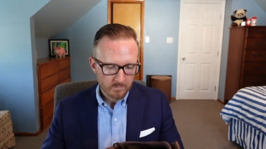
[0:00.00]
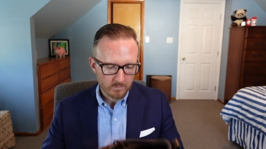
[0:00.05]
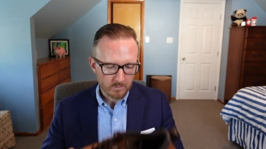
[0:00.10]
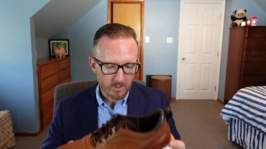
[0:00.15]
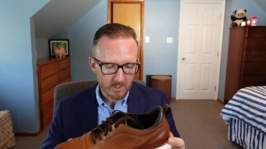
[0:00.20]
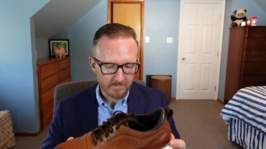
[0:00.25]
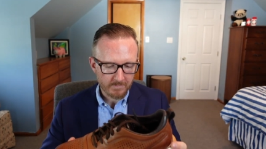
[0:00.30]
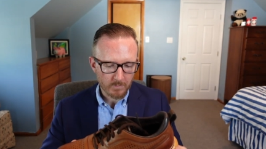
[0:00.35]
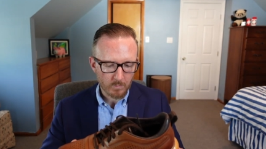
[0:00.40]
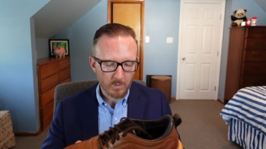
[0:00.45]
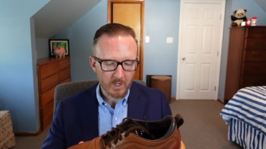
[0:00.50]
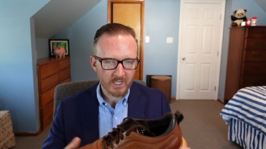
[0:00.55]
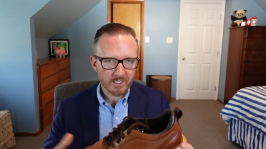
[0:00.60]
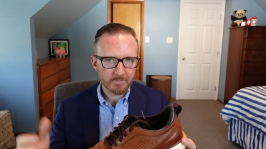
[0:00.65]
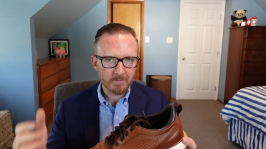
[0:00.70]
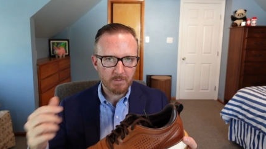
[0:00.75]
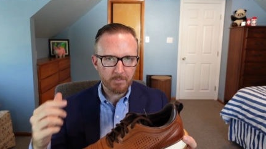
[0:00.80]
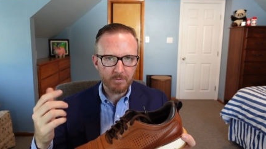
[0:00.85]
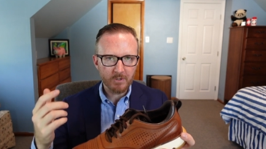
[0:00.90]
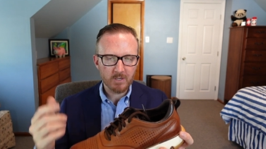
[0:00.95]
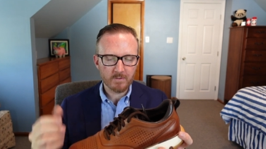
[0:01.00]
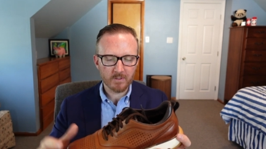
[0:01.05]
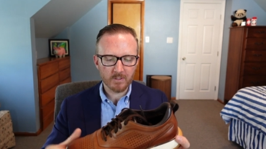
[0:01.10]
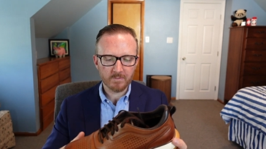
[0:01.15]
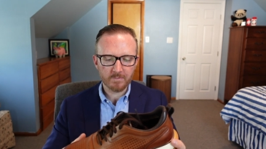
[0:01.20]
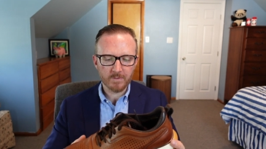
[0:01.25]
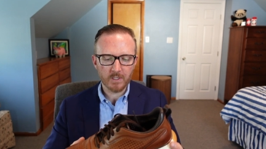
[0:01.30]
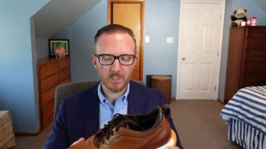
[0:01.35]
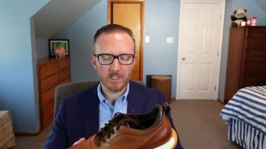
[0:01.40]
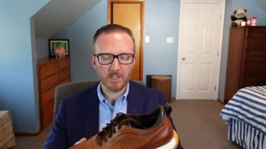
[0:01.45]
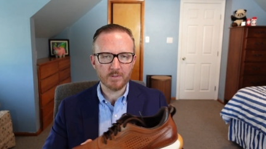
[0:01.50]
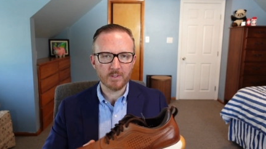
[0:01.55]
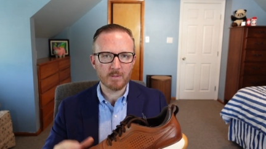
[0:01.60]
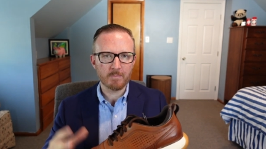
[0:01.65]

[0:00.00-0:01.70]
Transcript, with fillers: So if you watch my previous videos,